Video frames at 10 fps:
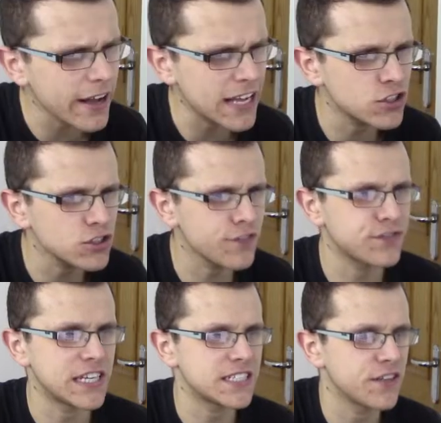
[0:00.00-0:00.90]
Okay, choose a
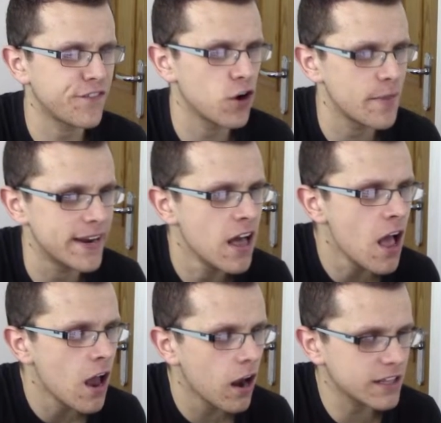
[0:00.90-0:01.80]
city to film in.
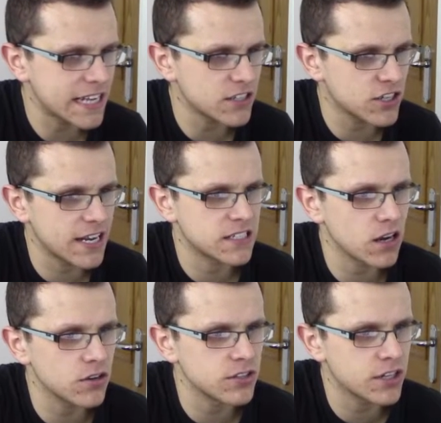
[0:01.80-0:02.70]
Los Angeles,
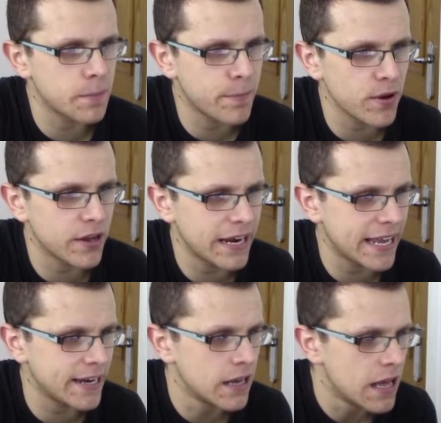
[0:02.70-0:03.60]
London,
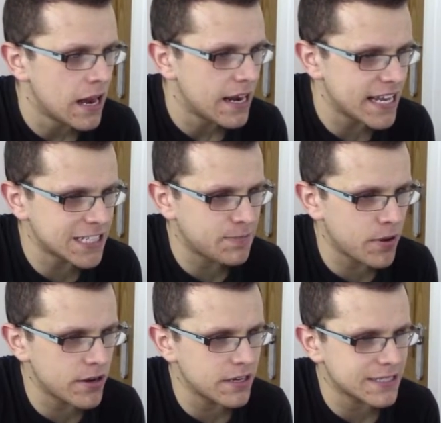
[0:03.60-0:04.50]
Berlin,
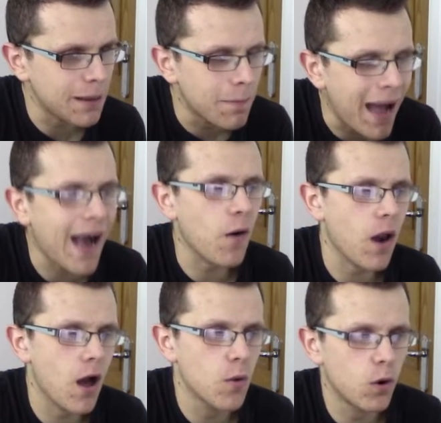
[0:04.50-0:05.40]
Lisbon, Sao
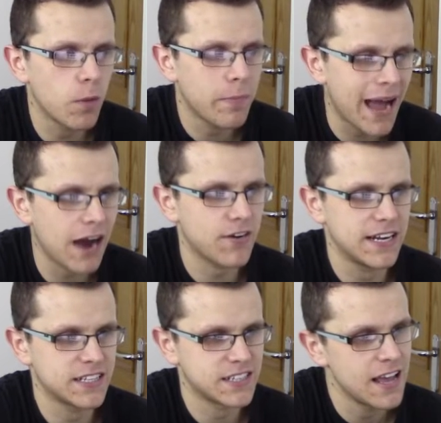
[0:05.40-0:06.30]
Paulo, or
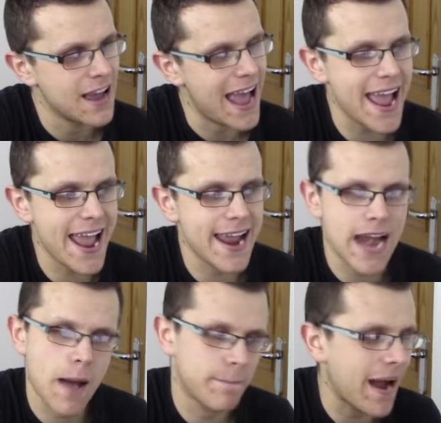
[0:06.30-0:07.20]
Paris. Hey,
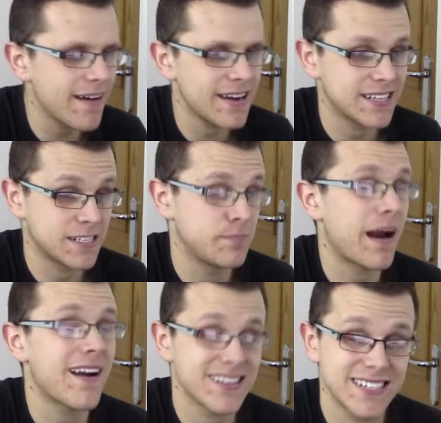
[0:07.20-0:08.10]
now Paris.
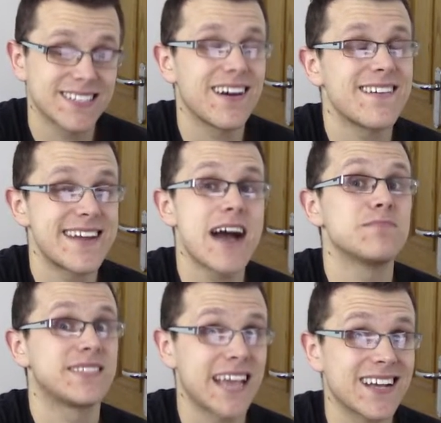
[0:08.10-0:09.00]
Paris is
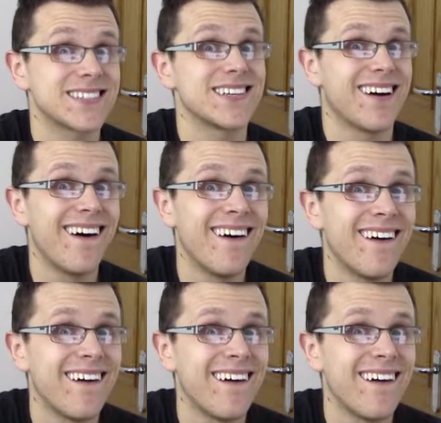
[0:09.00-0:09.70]
goddamn sexy, huh?